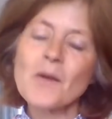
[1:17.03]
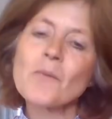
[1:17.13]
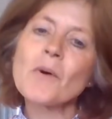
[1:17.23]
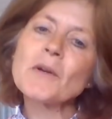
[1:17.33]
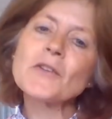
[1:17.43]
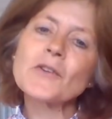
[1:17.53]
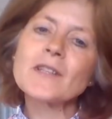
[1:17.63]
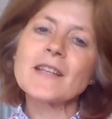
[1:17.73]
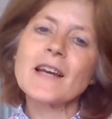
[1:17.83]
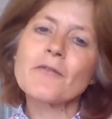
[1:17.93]
Well, we took
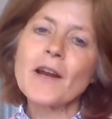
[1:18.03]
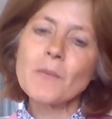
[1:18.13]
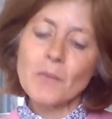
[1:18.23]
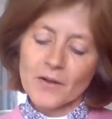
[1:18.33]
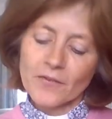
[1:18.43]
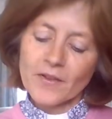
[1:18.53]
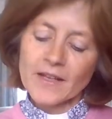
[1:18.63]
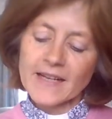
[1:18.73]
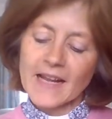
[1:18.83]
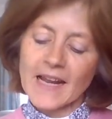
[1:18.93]
as our framework for the
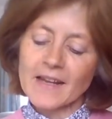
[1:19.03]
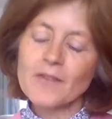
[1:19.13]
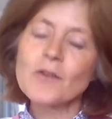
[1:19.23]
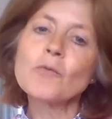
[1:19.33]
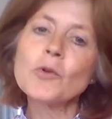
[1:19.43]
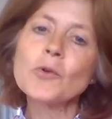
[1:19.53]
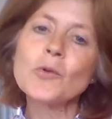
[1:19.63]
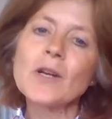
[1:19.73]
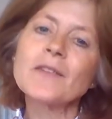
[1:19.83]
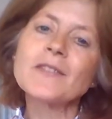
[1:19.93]
day the
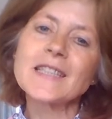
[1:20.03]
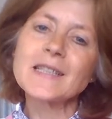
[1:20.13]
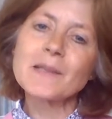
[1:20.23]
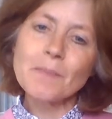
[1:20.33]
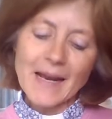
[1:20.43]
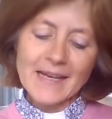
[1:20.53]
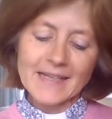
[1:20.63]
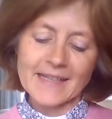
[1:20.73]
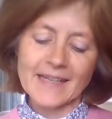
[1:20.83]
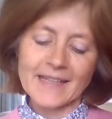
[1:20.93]
rule of St.
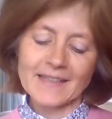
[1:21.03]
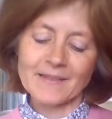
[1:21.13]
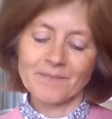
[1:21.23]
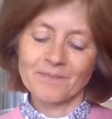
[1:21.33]
Benedict.